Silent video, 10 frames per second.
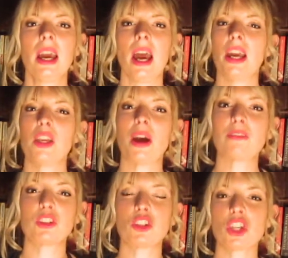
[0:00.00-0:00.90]
You
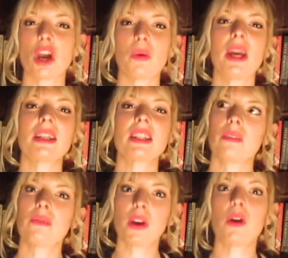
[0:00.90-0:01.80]
have to show it.
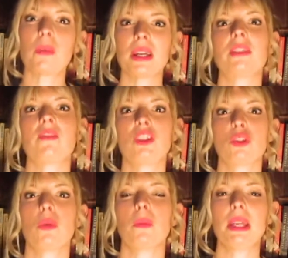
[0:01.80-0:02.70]
Film is a
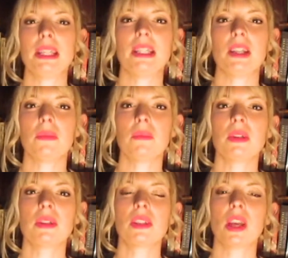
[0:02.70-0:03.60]
visual medium,
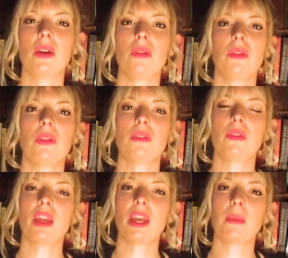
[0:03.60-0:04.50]
so if you
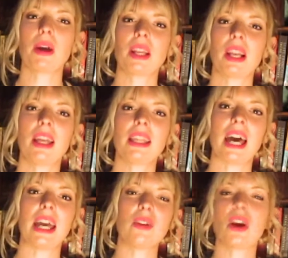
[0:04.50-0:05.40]
think about it like
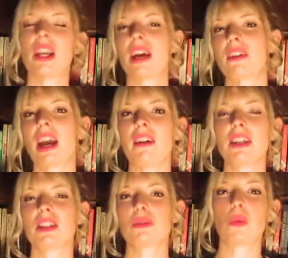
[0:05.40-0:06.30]
that, you can't have
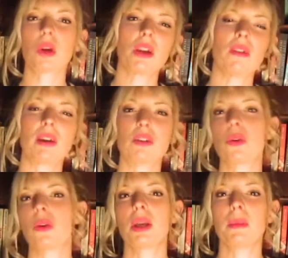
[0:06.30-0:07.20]
characters walking around
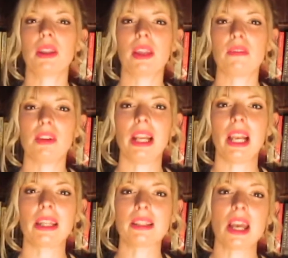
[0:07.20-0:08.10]
talking about their
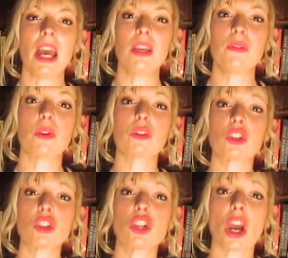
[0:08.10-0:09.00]
feelings. You've got to
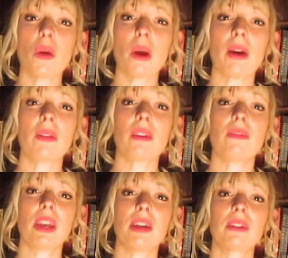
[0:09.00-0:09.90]
show how they
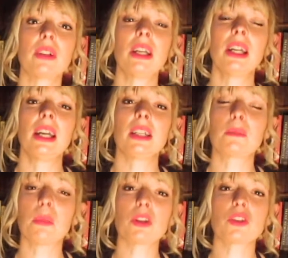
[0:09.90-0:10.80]
feel. It's
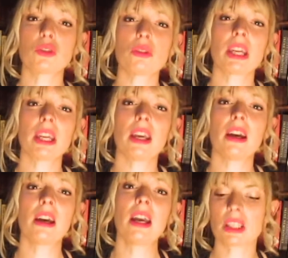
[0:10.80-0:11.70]
much
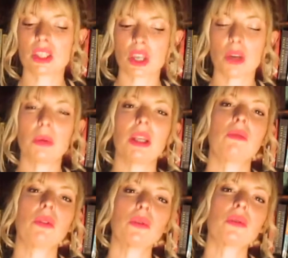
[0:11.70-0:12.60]
trickier. There's so many
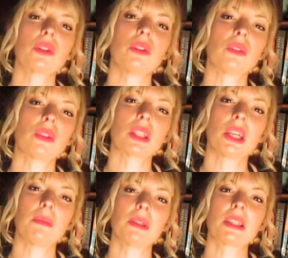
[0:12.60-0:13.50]
rules and you've got to
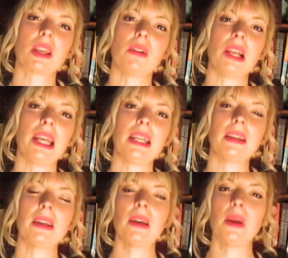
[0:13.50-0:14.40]
keep it so
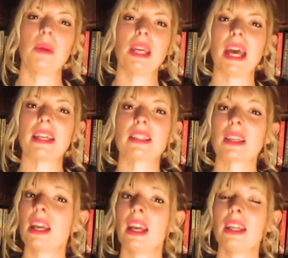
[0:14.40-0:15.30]
lean. But yes,
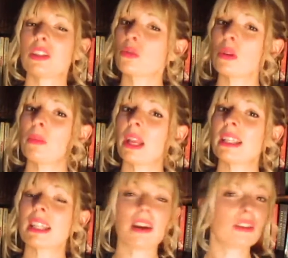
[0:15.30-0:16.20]
in
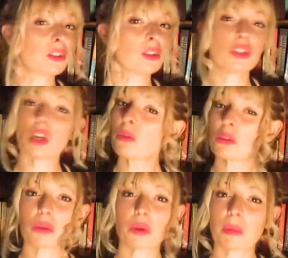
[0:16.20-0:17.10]
screenplays characters don't
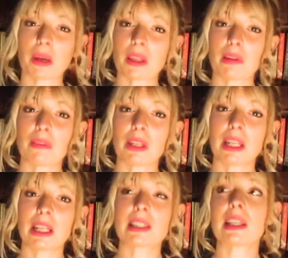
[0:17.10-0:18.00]
talk about their
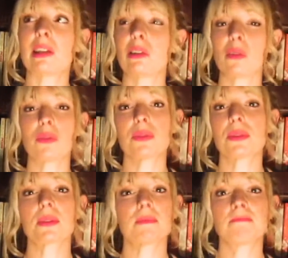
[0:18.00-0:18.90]
feelings. In
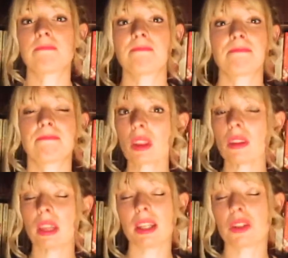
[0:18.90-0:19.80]
novels
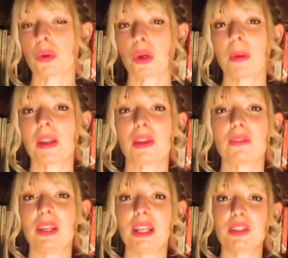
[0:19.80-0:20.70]
they can talk about their
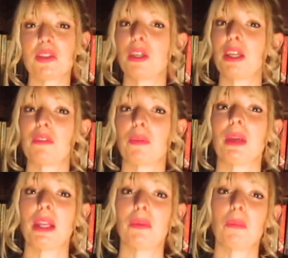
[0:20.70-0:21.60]
feelings, you can give them
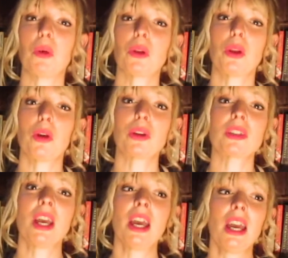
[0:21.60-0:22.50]
inner
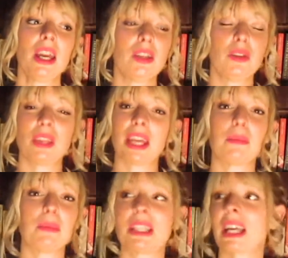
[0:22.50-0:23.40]
monologues, they
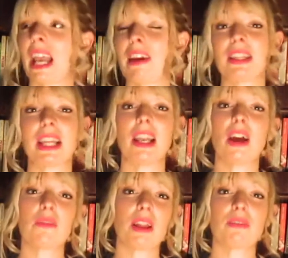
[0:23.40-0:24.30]
can be declaring their
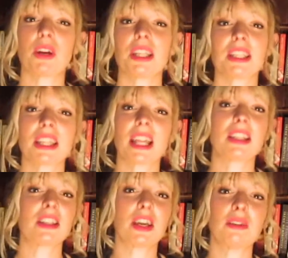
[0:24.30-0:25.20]
love left, right and
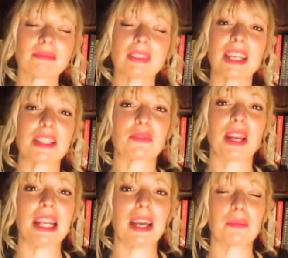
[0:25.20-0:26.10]
centre. It's
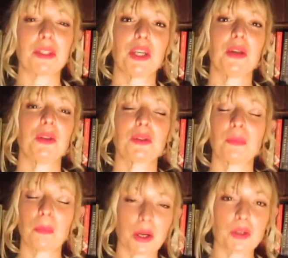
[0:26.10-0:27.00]
really up to you, there's
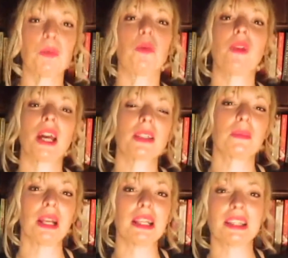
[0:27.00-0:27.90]
much more
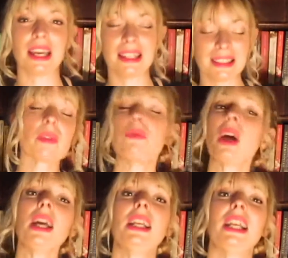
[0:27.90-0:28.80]
flexibility.
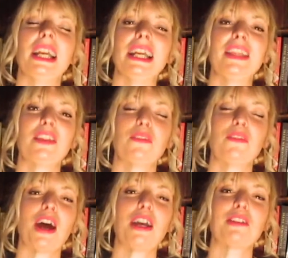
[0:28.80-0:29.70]
Finally, the
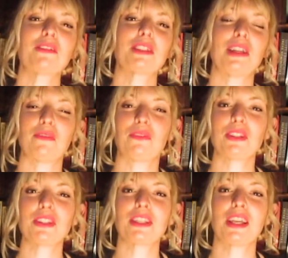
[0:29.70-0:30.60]
final
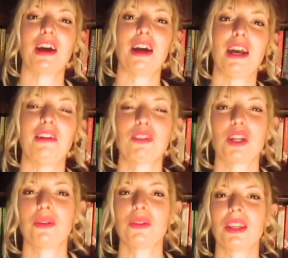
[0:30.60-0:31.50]
difference that I have
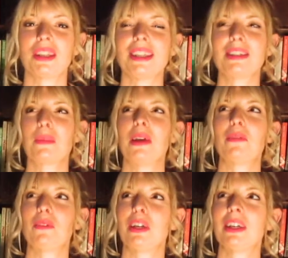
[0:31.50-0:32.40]
chosen is a bit
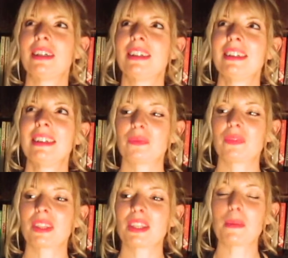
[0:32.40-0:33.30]
of a
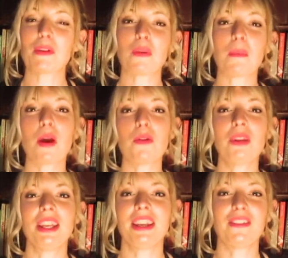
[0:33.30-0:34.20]

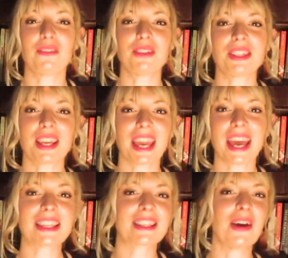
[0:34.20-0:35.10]
moany difference, I
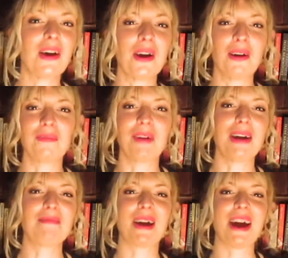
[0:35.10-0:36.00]
guess, on
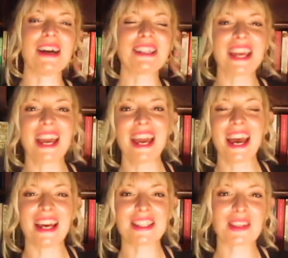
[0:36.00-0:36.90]
my part.
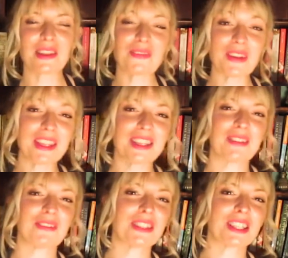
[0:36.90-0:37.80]
So the fifth
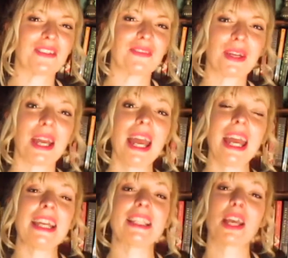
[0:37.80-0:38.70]
difference I put
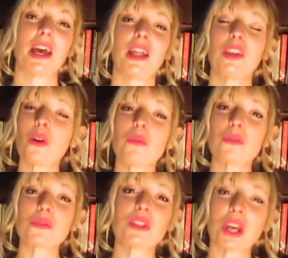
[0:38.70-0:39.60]
is
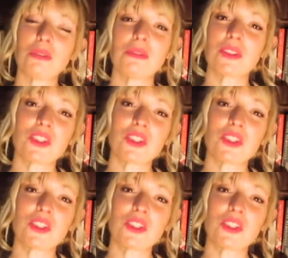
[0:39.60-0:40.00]
novels don't